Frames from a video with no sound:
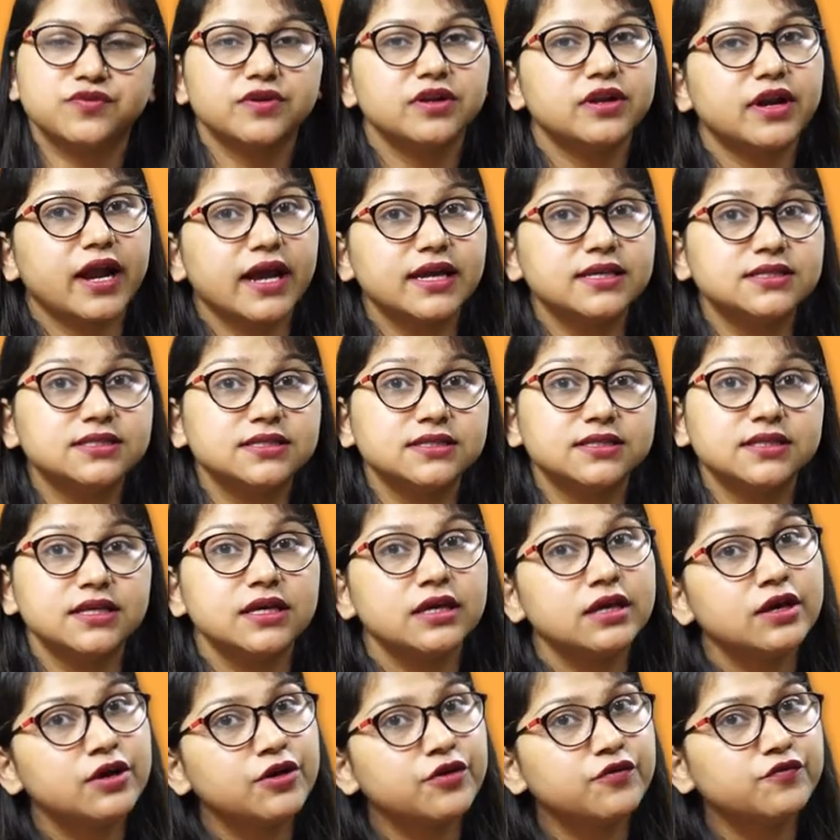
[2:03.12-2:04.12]
will rise in
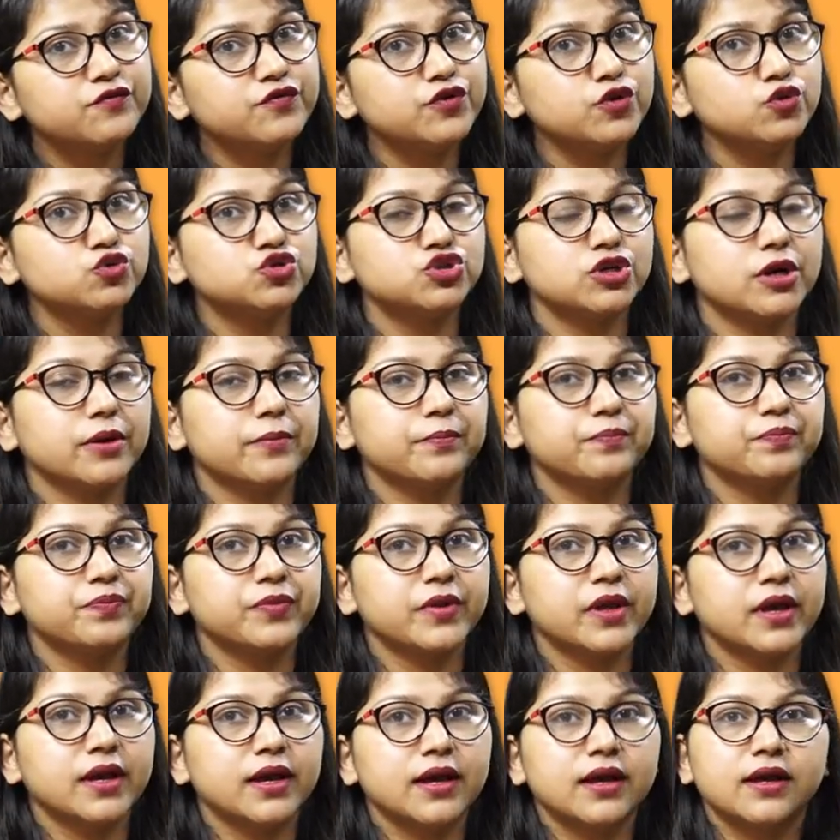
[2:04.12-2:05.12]
the future.
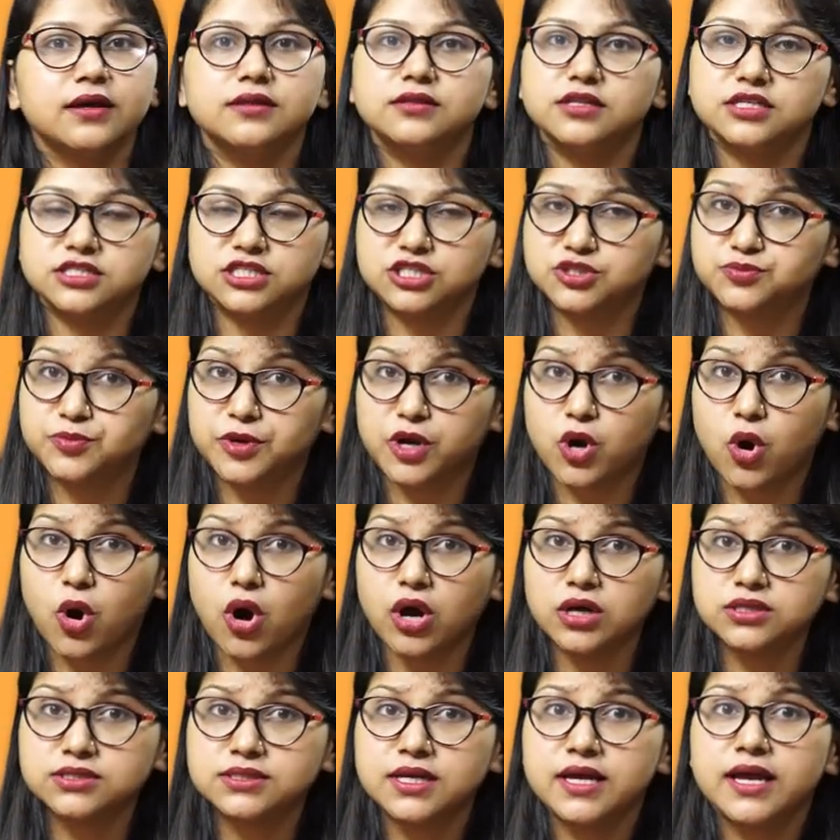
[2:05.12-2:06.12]
This is
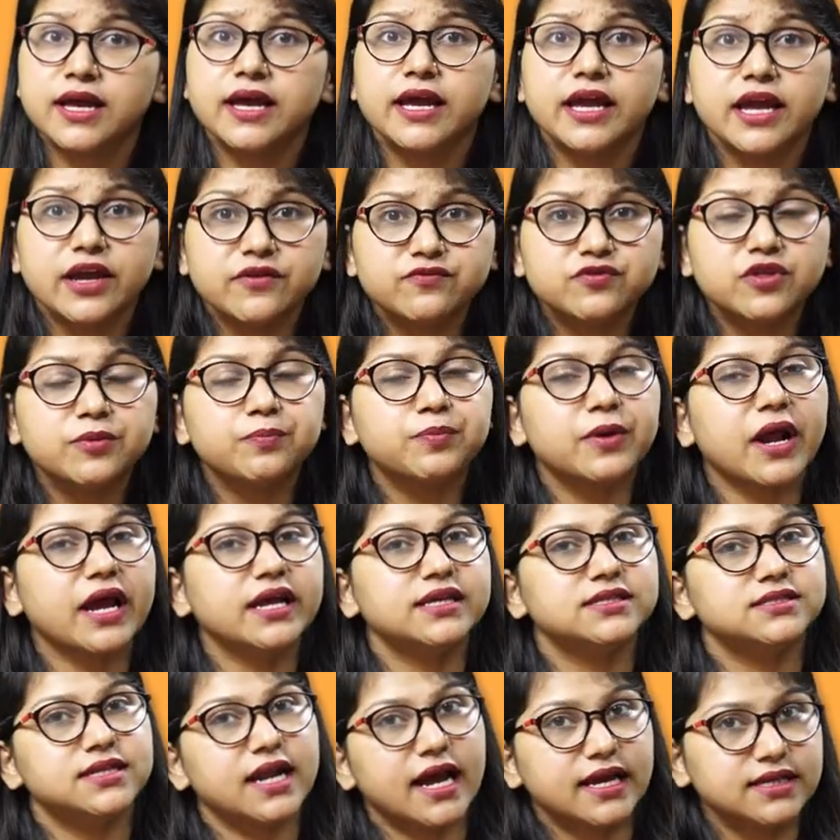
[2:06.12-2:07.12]
because if the
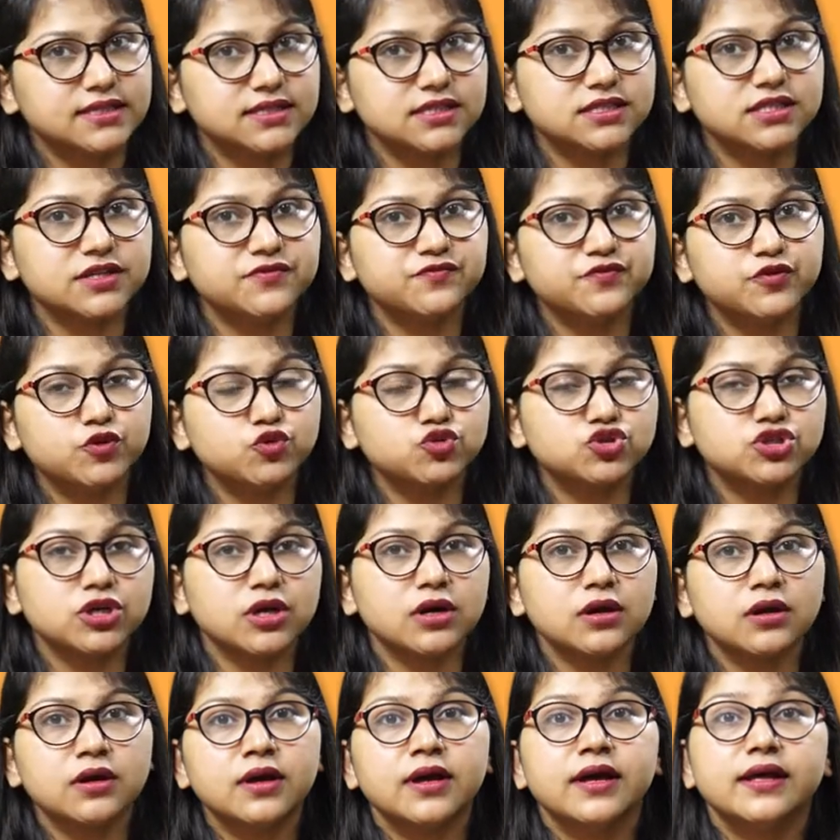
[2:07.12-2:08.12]
price rises in
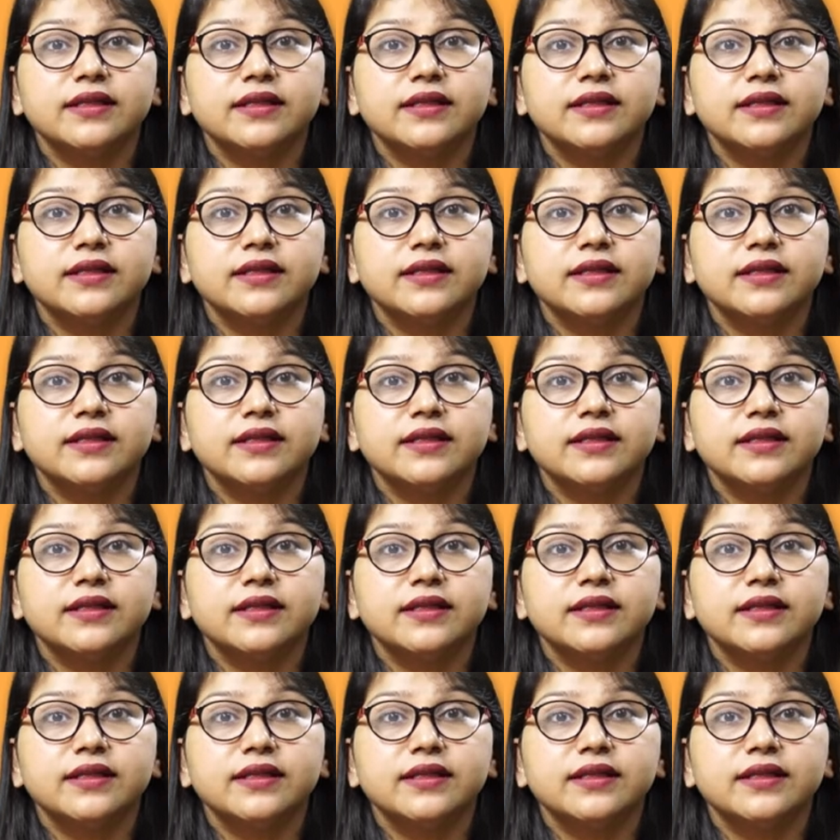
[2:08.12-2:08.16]
future,